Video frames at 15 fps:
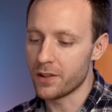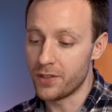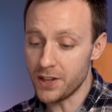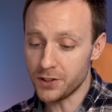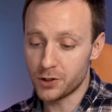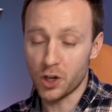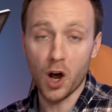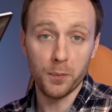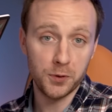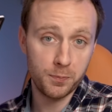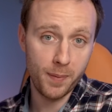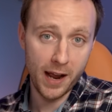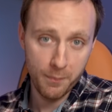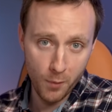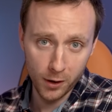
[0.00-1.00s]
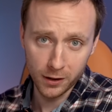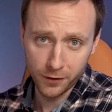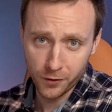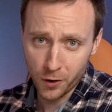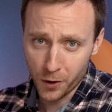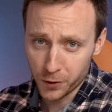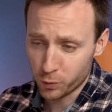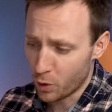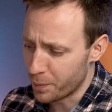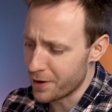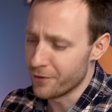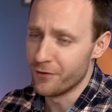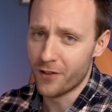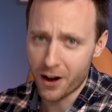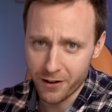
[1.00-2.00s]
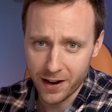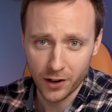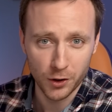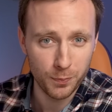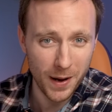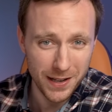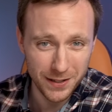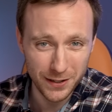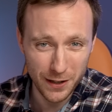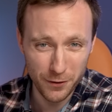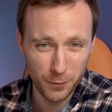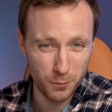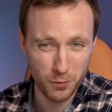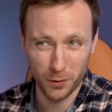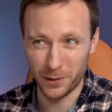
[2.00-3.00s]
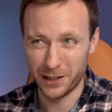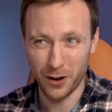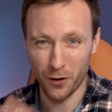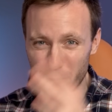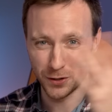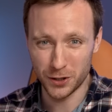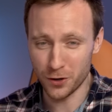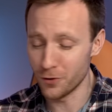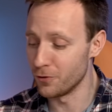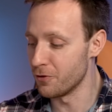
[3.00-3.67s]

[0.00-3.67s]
This top spec model, of course, will be very expensive, probably over two